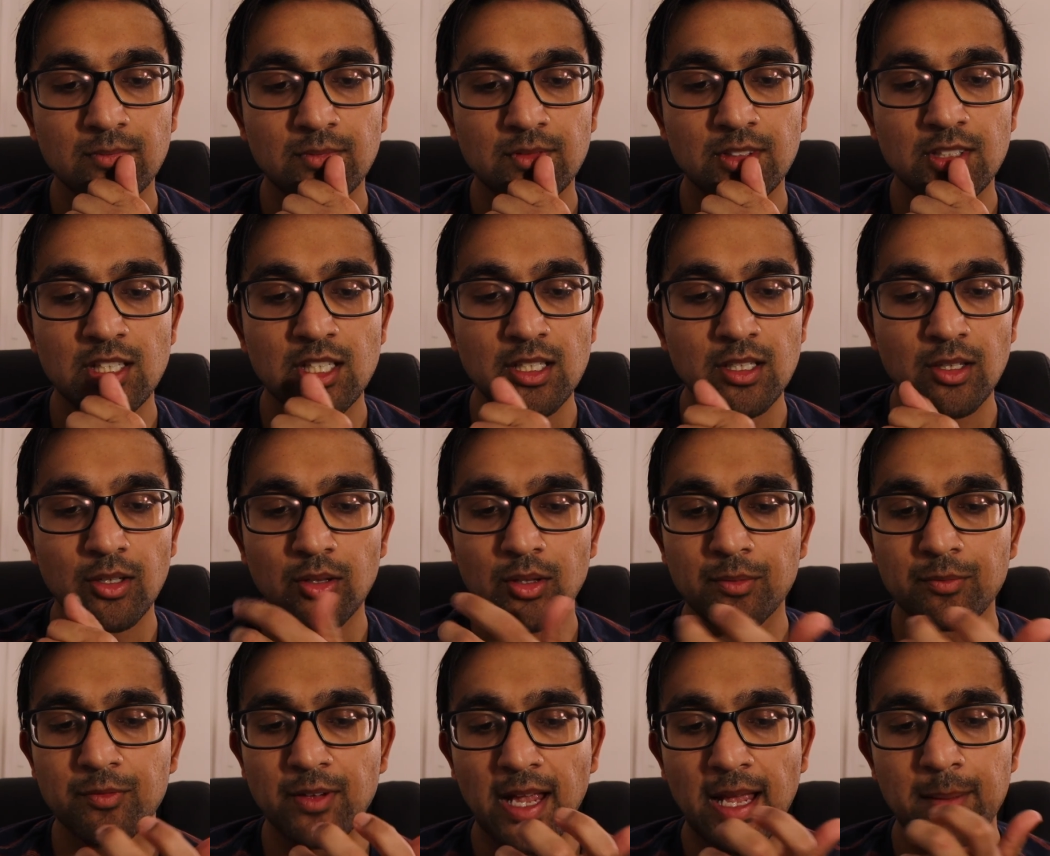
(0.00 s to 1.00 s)

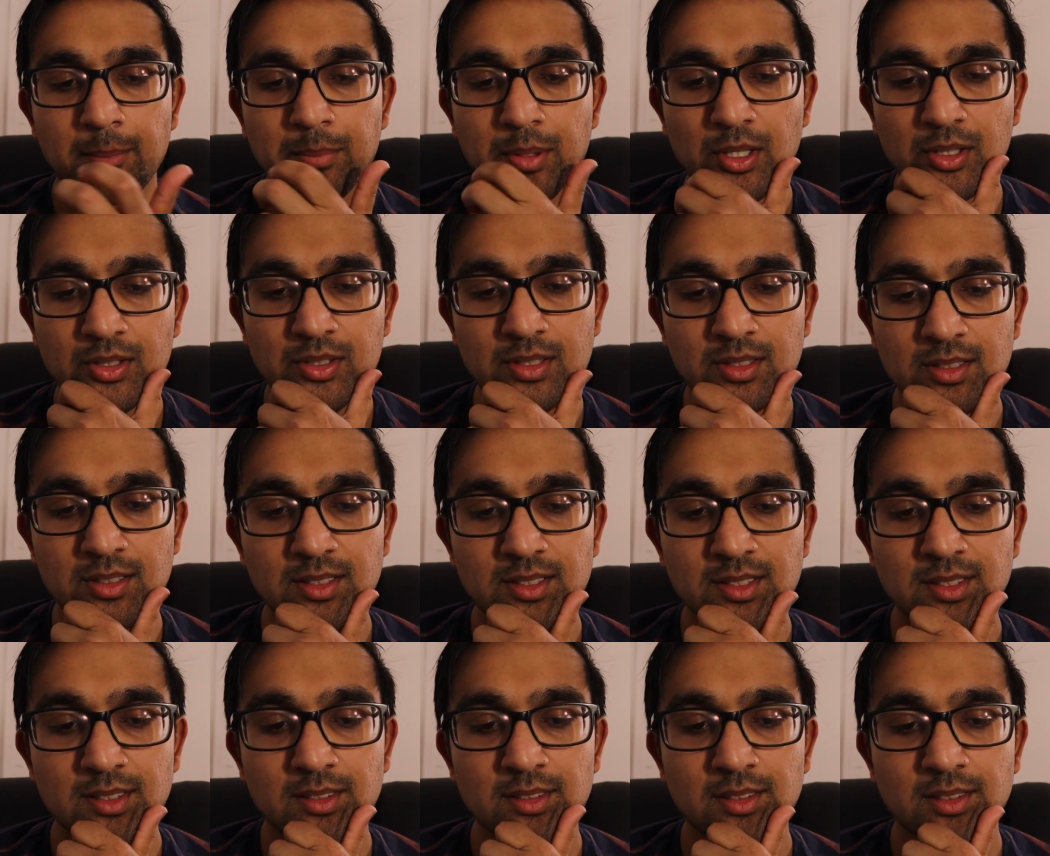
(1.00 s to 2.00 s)
the fat person
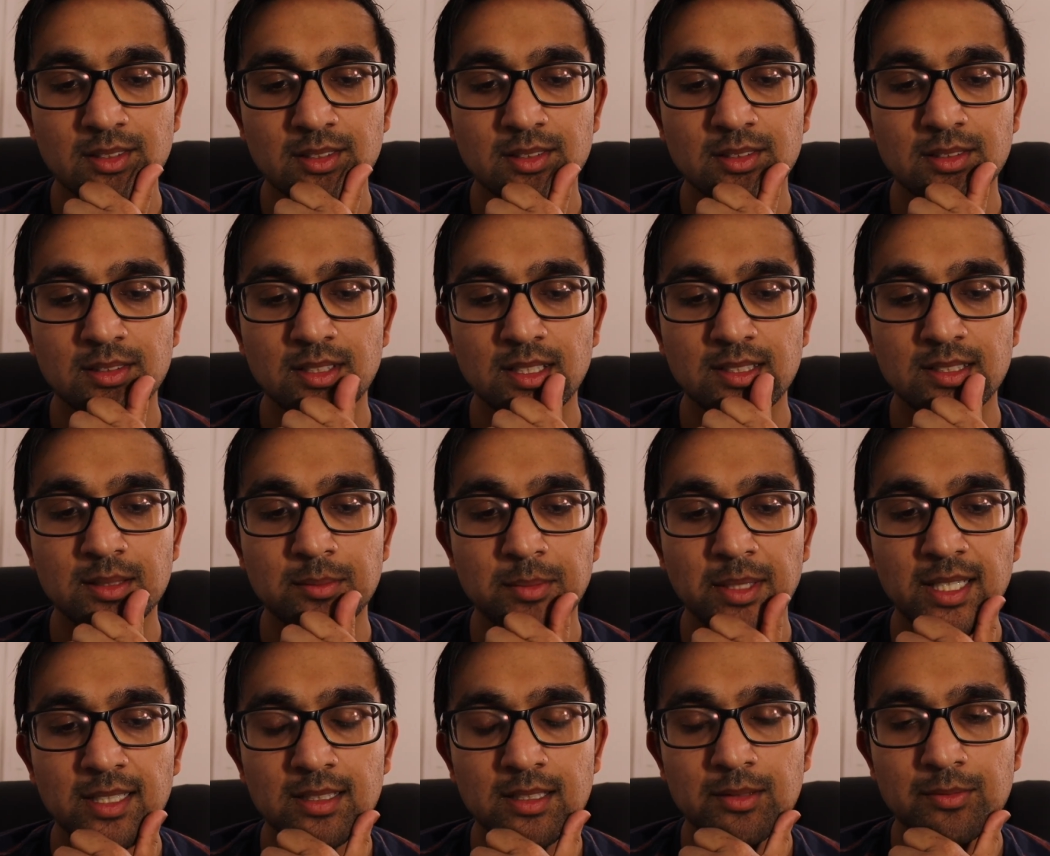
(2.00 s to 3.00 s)
is doesn't
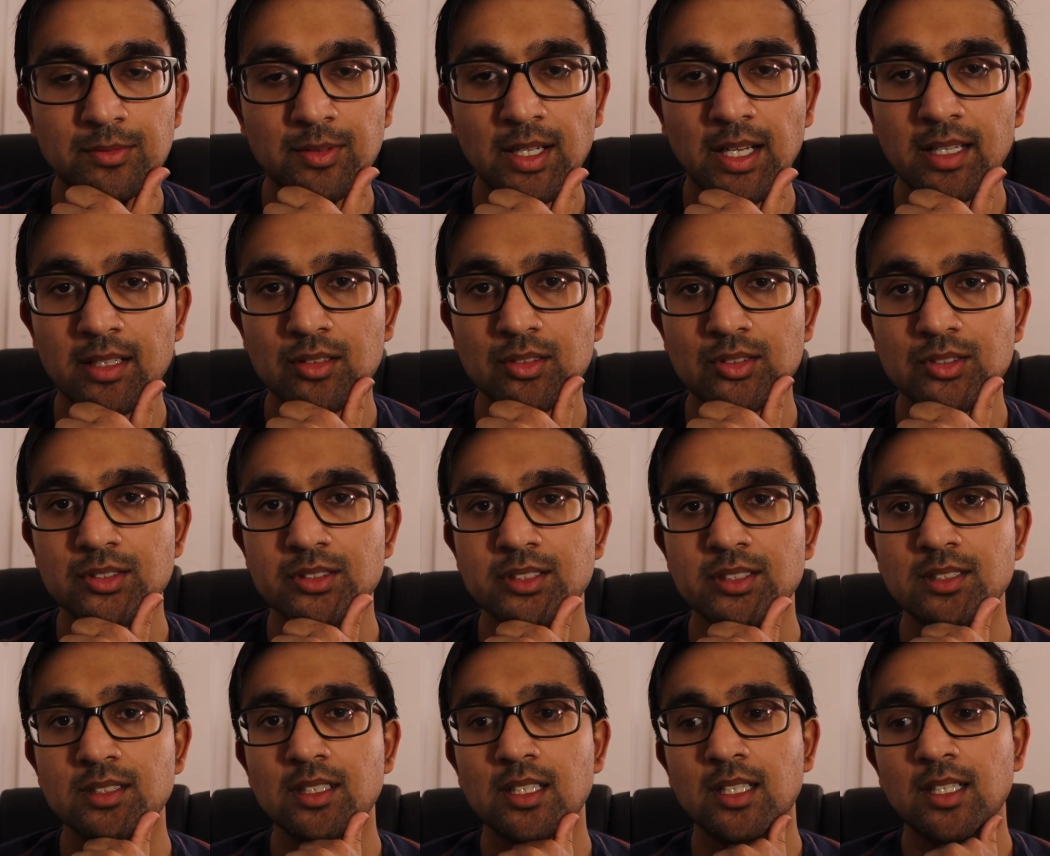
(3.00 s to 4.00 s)
make the finals
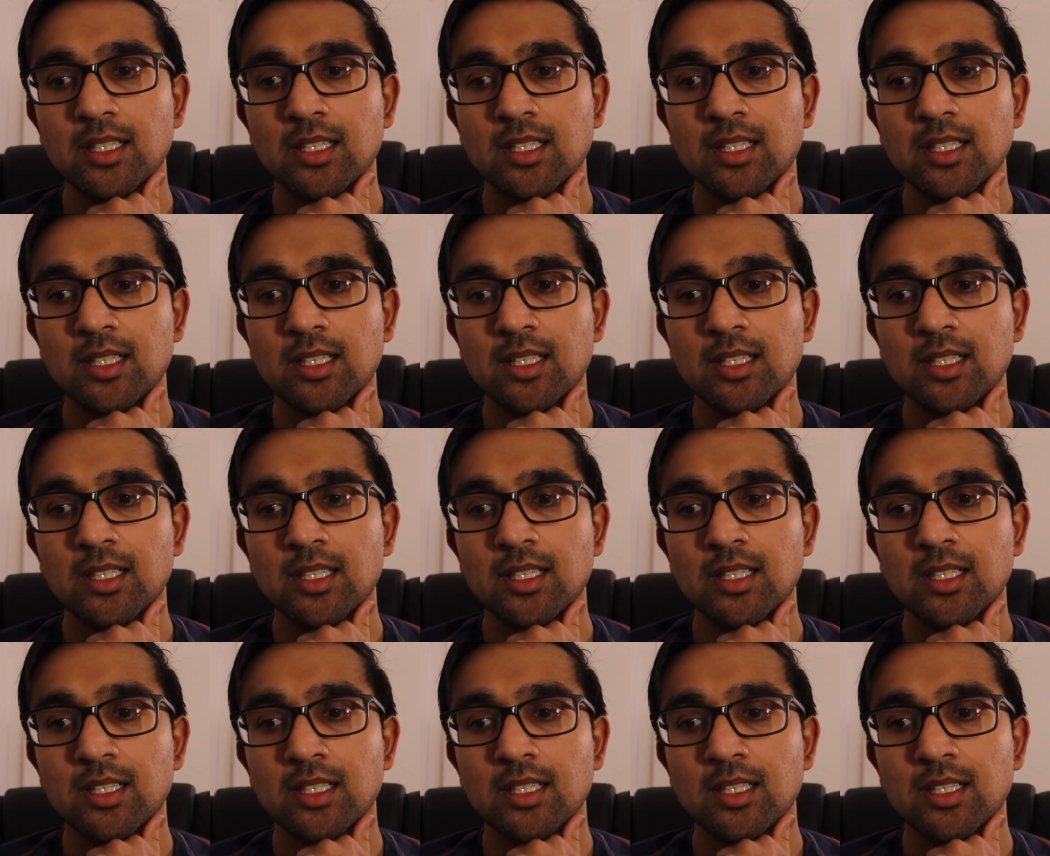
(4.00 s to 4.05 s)
and